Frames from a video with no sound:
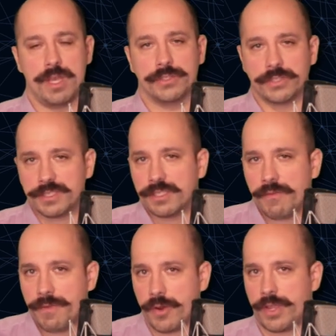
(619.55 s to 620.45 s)
So this is a
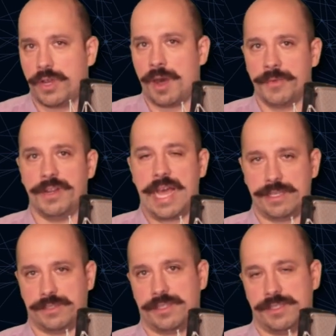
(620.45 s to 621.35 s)
very common
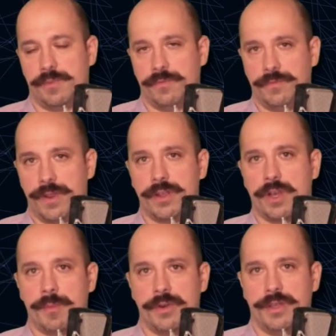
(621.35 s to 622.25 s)
ask. It's a very
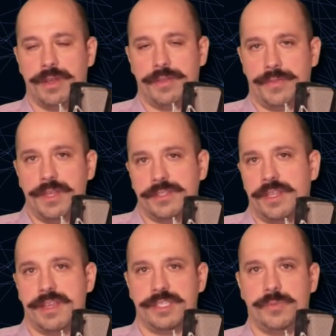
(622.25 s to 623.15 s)
common thing that
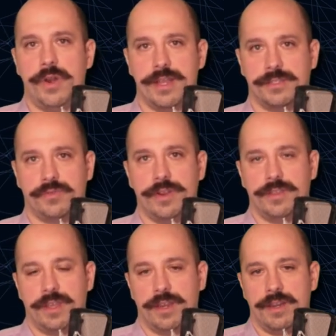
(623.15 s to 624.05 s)
they express, right?
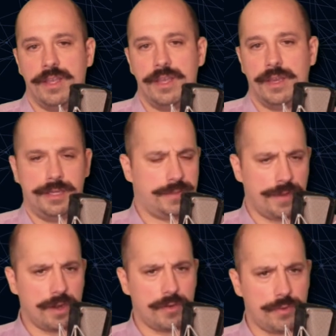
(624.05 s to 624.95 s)
And it's
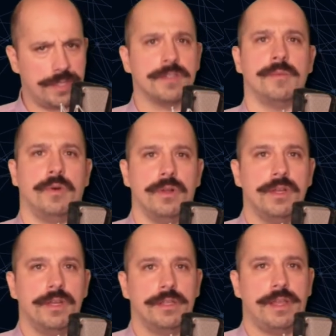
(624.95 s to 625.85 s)
very reasonable.
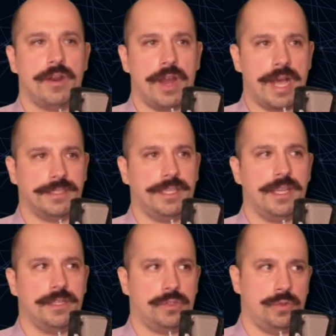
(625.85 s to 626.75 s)
They are asking
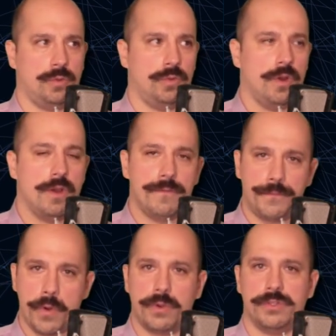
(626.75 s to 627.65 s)
us to
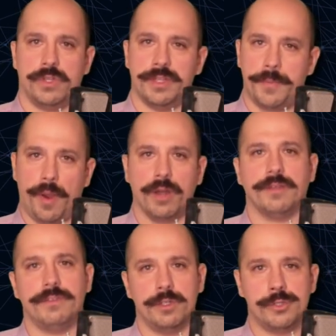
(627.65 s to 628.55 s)
focus on the part of
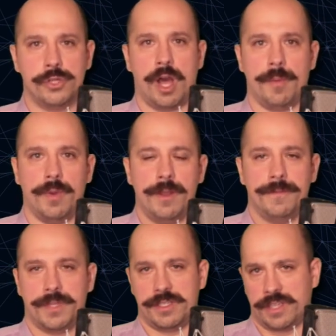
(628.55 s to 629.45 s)
their job
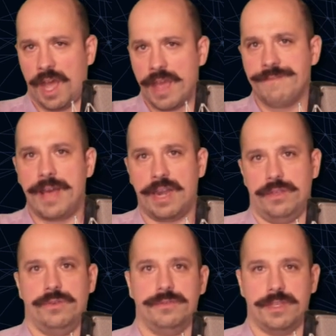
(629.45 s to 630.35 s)
that is high
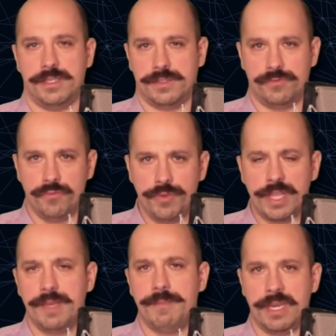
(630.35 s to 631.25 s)
value, that is
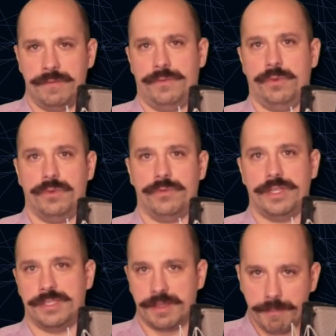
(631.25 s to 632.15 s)
really meaningful, right?
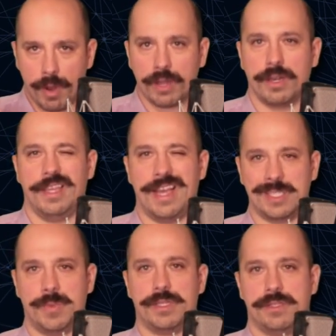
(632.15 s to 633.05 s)
Is the modeling
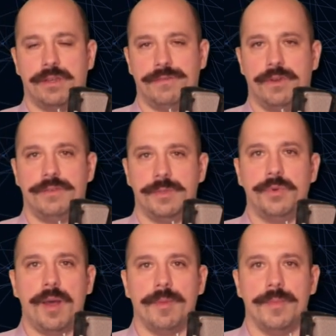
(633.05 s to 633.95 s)
aspects of the
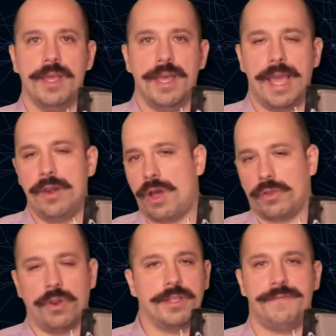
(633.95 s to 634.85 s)
problem, and not
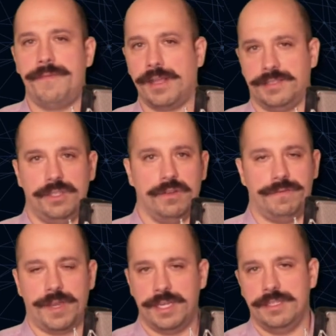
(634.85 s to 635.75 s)
all of the fussing on
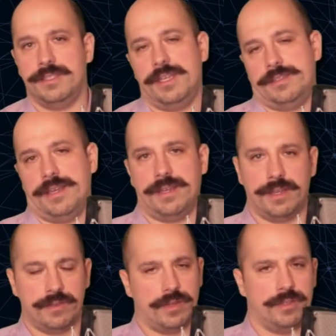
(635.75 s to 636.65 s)
finding
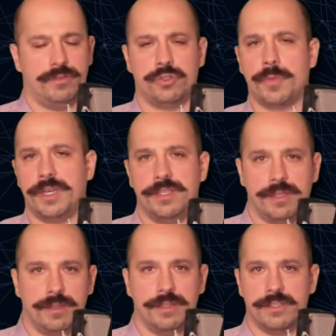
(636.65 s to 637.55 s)
data and interpreting
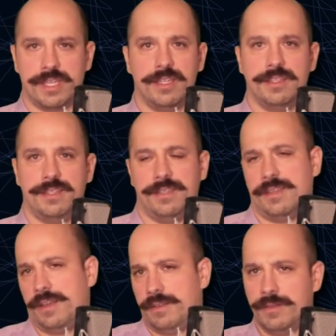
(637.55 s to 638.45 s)
understanding the data
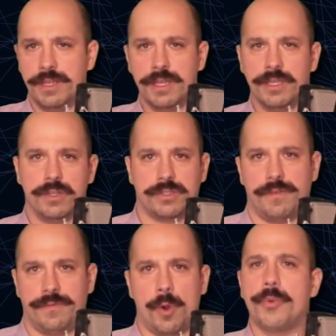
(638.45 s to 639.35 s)
and sort
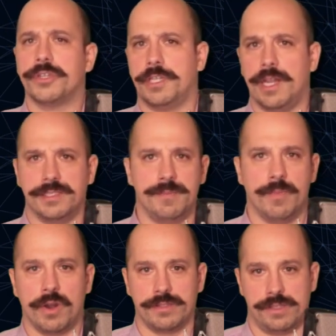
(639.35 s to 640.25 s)
of operationalizing
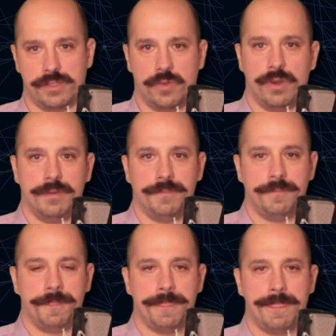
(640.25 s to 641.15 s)
models and so on.
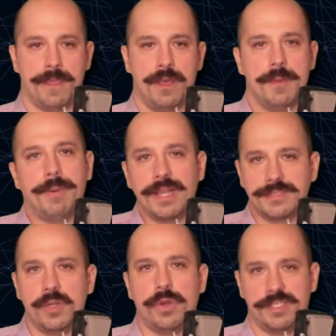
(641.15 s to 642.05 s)
But let's
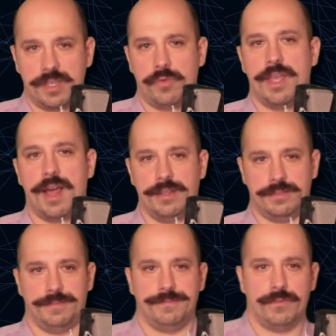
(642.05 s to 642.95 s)
see what is the
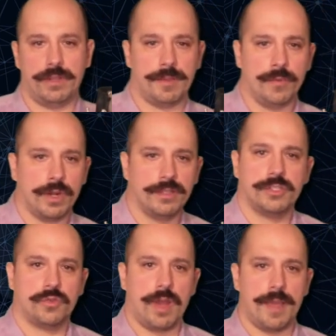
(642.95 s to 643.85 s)
reality, right? I'm going to
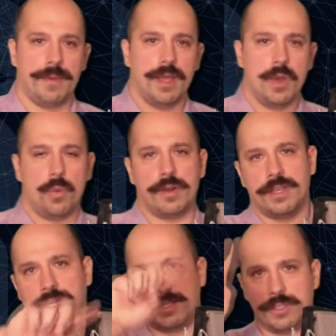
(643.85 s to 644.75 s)
describe one of the
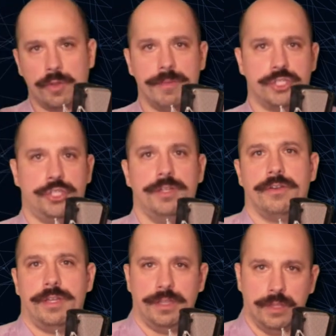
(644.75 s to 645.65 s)
classical machine
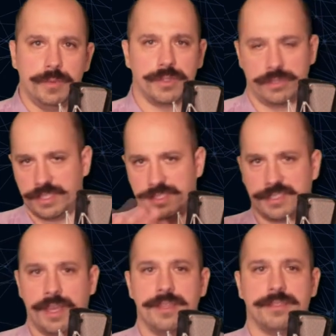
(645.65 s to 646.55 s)
learning loops or data
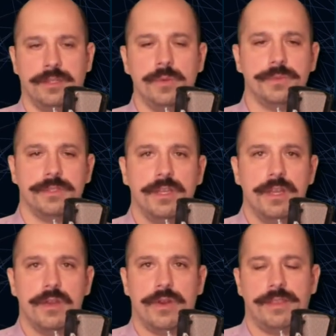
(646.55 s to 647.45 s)
science loops,
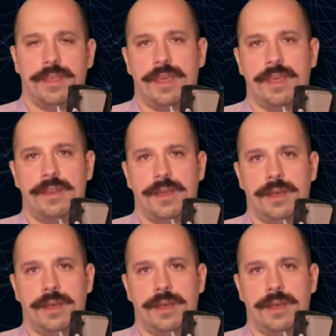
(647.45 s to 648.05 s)
right? And